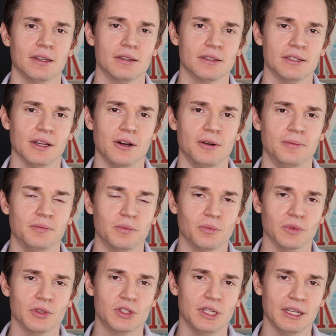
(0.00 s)
So
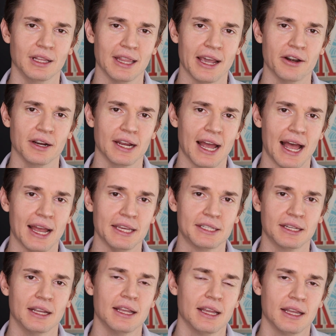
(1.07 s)
we'll see you later,
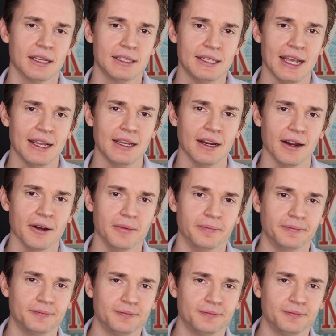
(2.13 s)
guys. Take care.